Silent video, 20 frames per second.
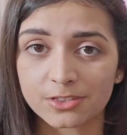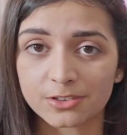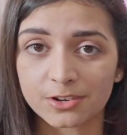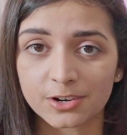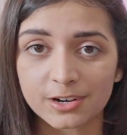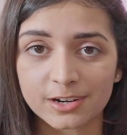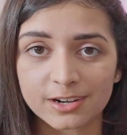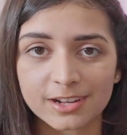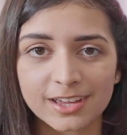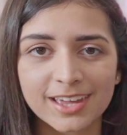
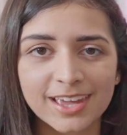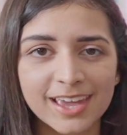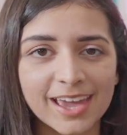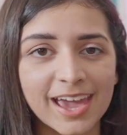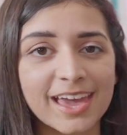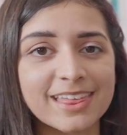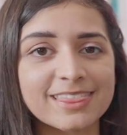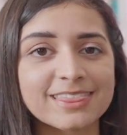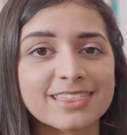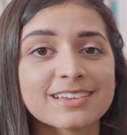third.
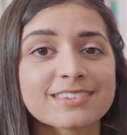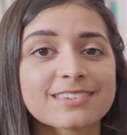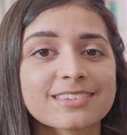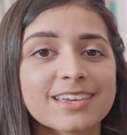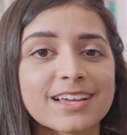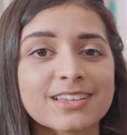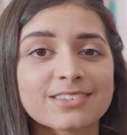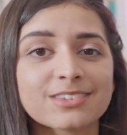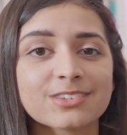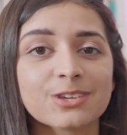And this
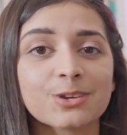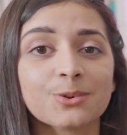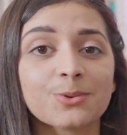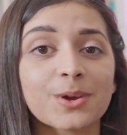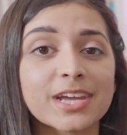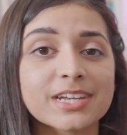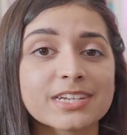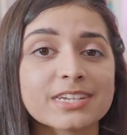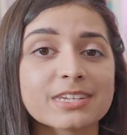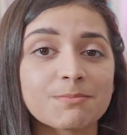gets you
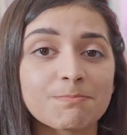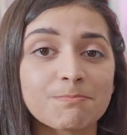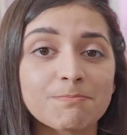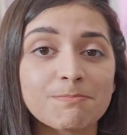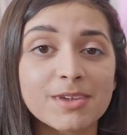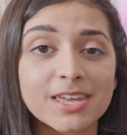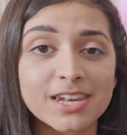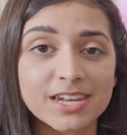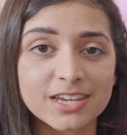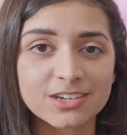a
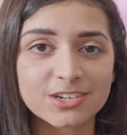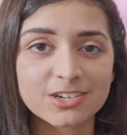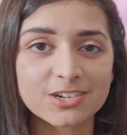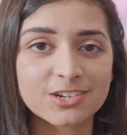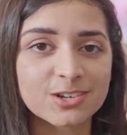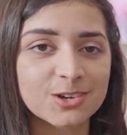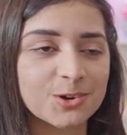diminished